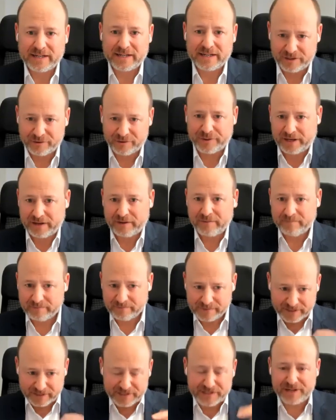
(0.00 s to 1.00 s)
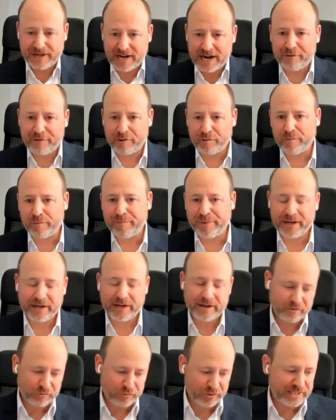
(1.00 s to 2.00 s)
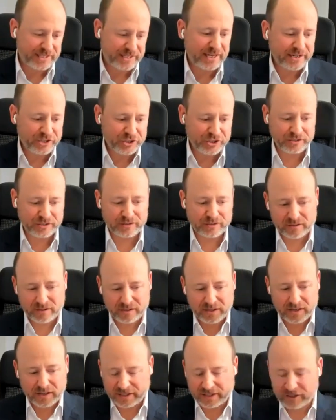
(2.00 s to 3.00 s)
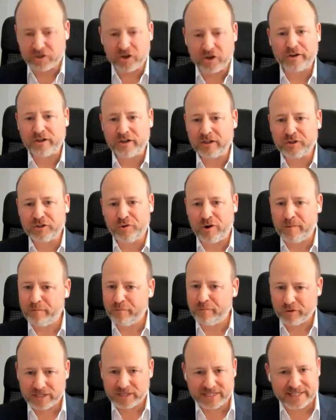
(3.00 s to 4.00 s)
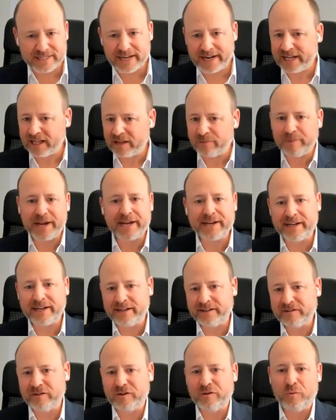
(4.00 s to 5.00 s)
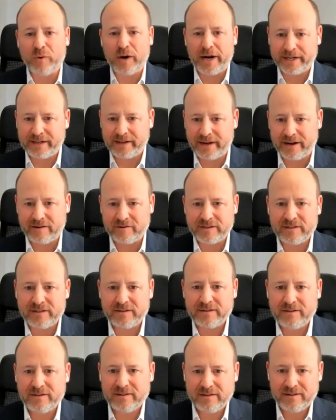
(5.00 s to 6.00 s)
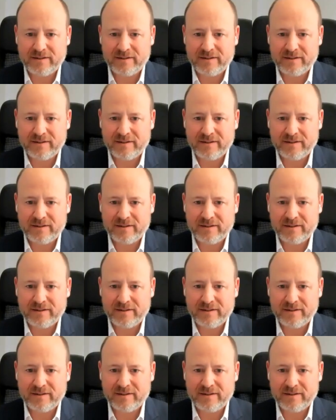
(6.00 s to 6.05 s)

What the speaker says: So the scenario would be recession and Donald Trump will sail back into the White House.